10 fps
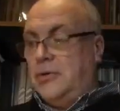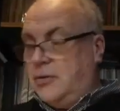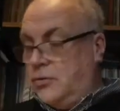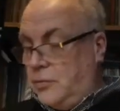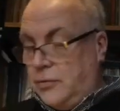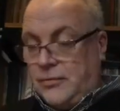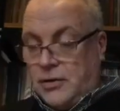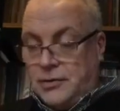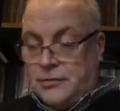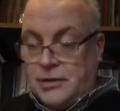the normal
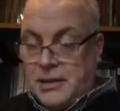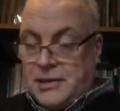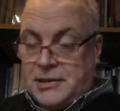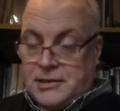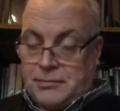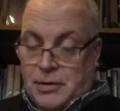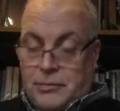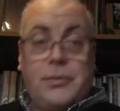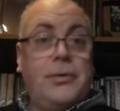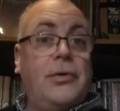vinyl release. But
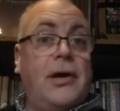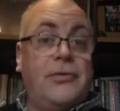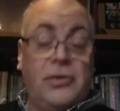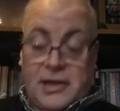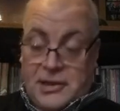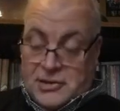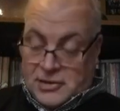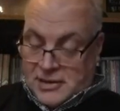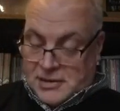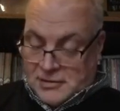we will have a look
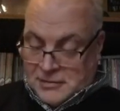inside.